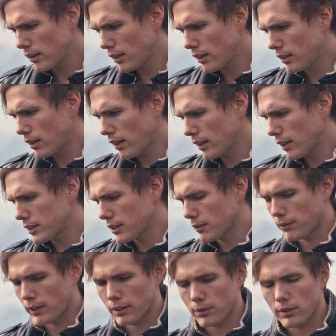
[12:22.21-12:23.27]
then I guess the
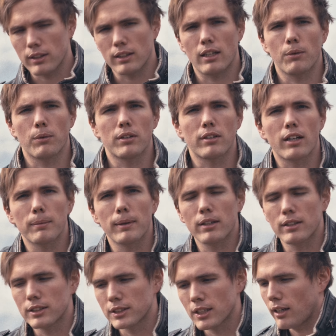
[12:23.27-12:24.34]
final thing that I want to talk
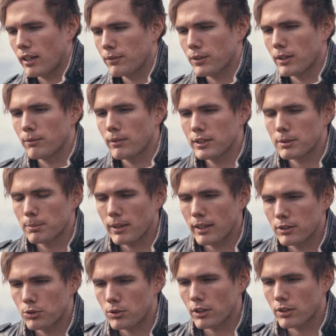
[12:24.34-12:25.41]
about is I've convinced my
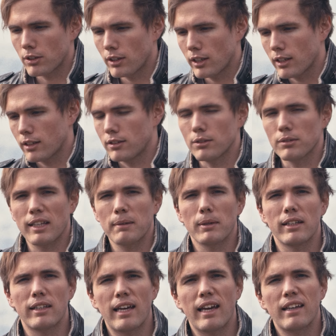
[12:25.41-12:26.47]
instructor Nick to let
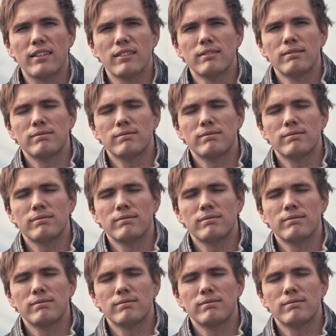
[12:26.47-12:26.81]
my dad